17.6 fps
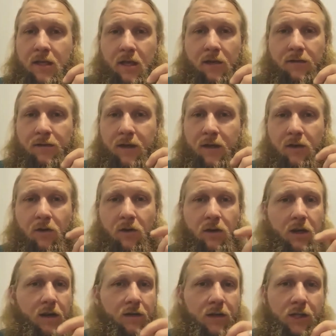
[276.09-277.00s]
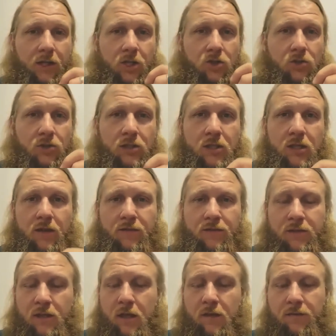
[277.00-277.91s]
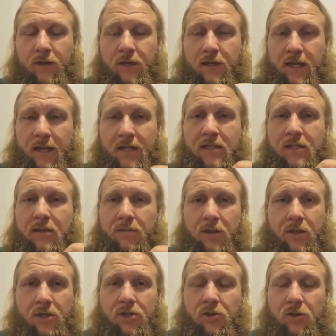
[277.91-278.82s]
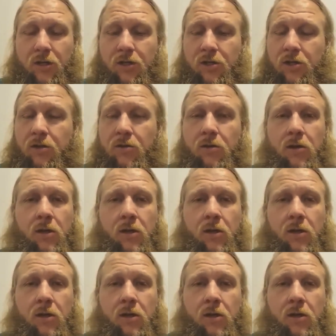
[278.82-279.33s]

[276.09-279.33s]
of it or kind of like the juiciness of it, and that's something that you're into,